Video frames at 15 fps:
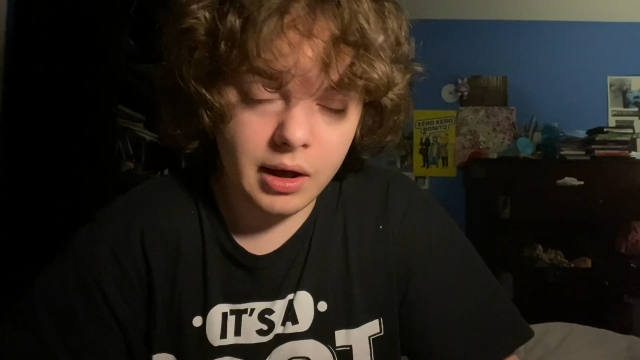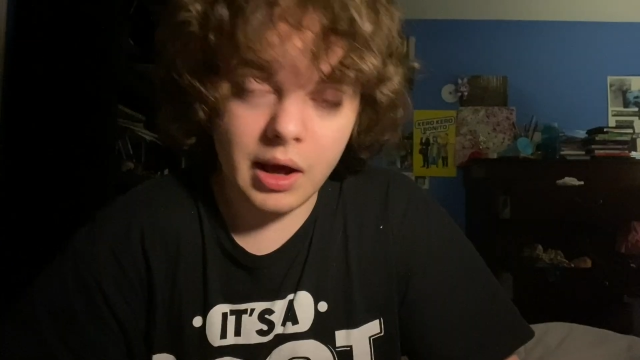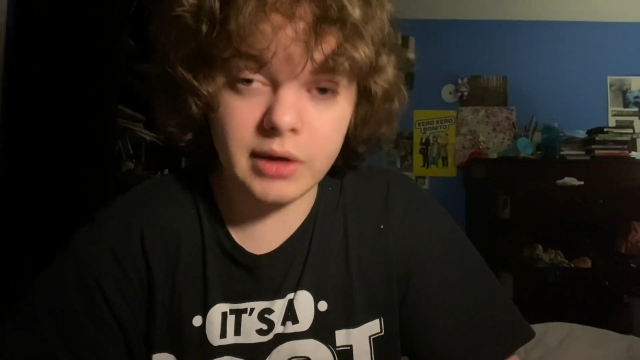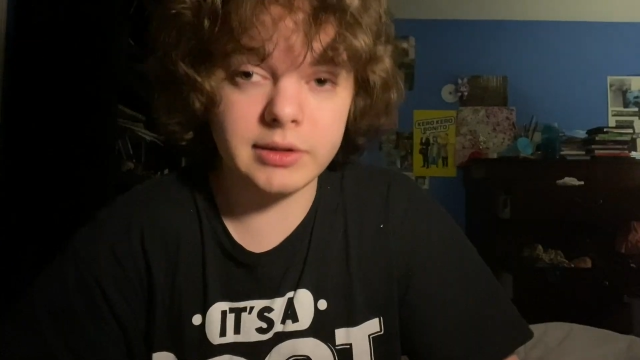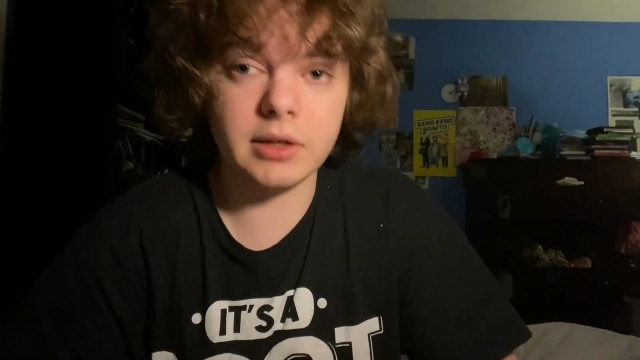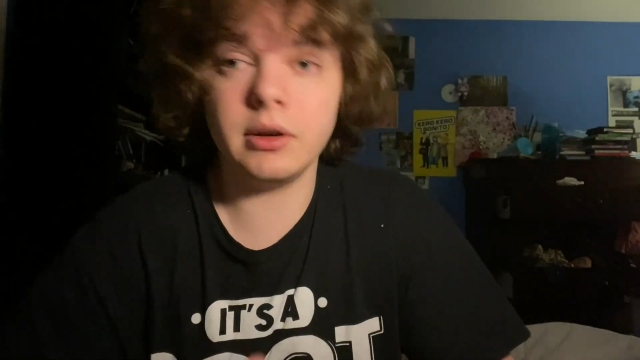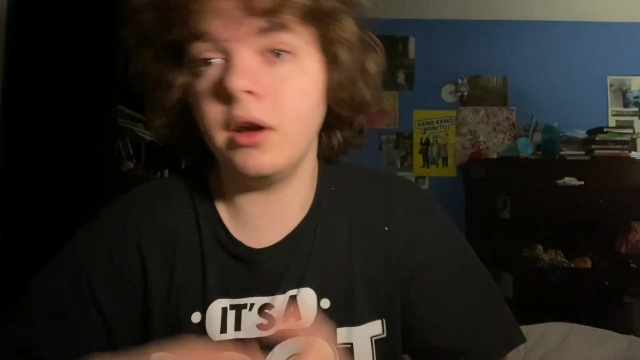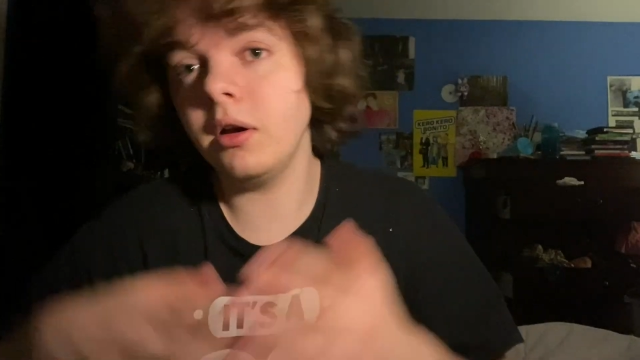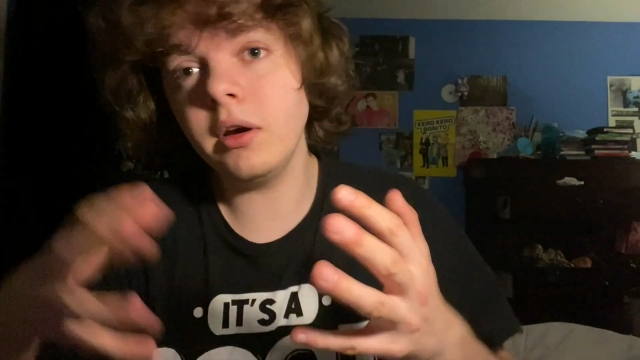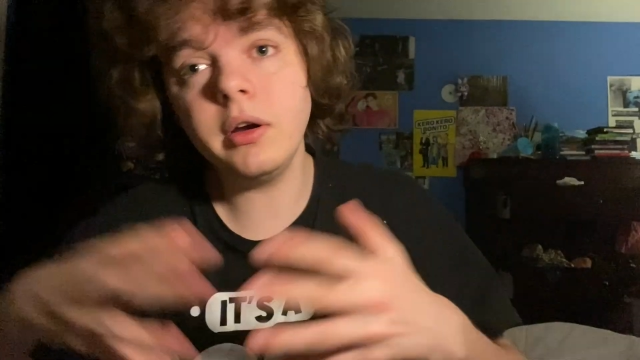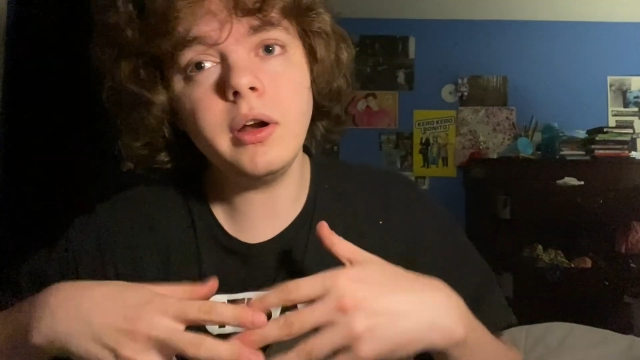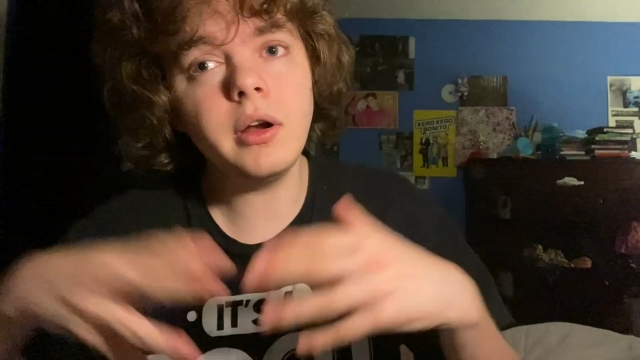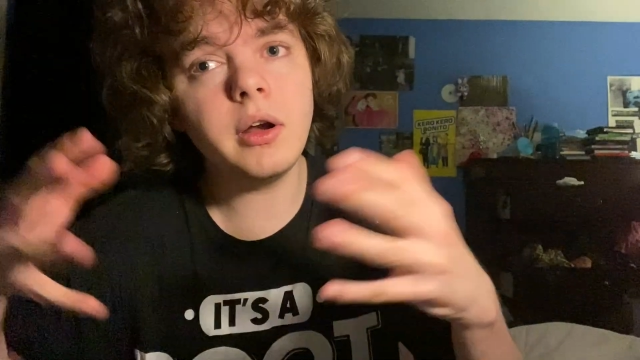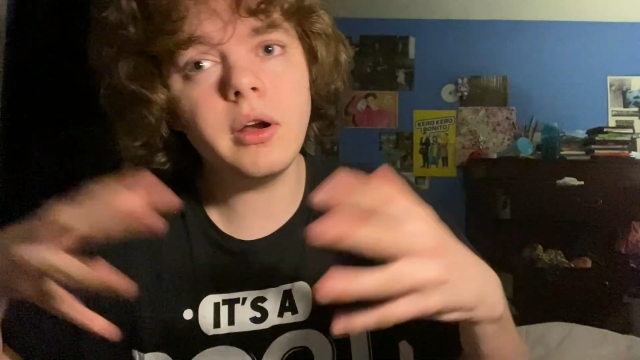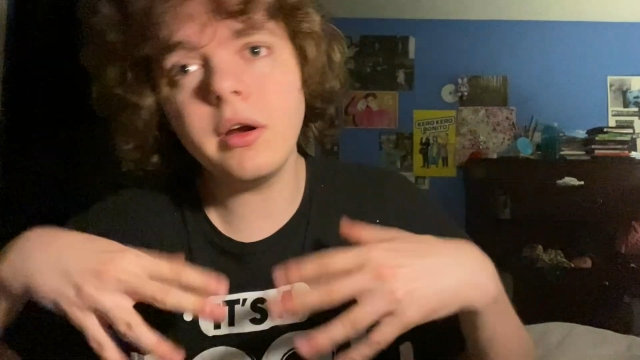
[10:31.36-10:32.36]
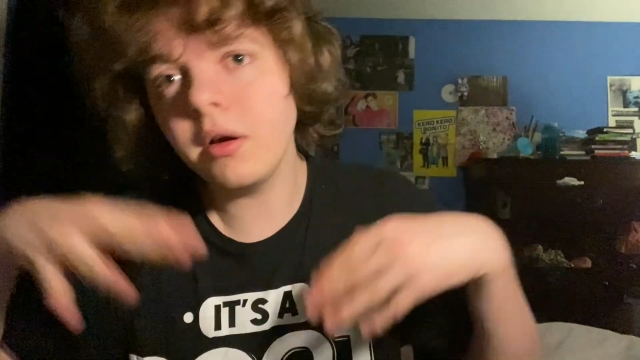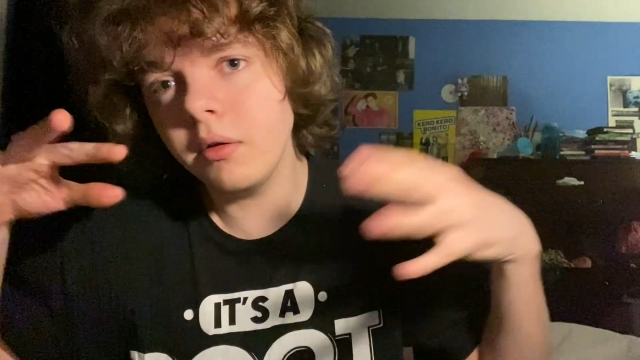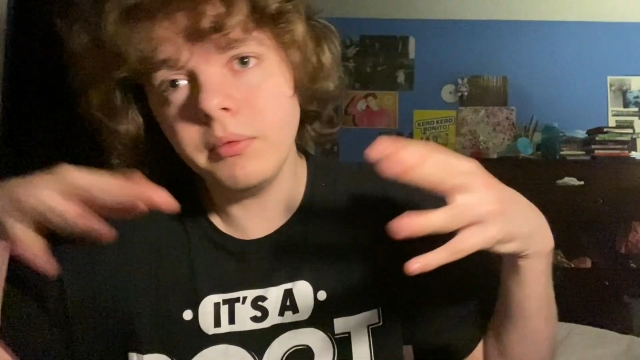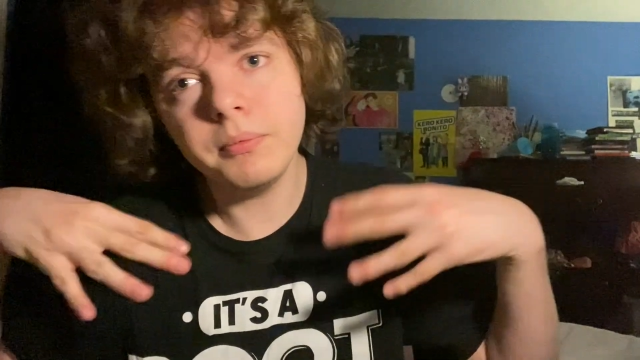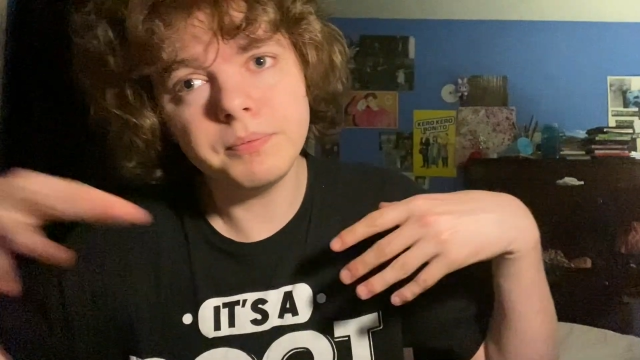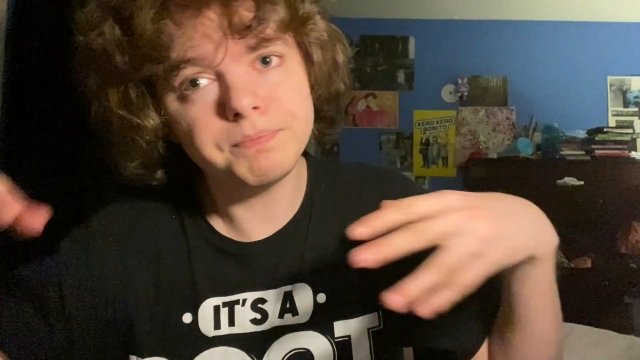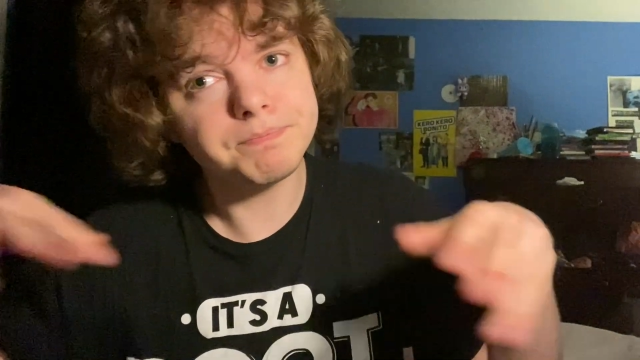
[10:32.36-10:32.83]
I say, no,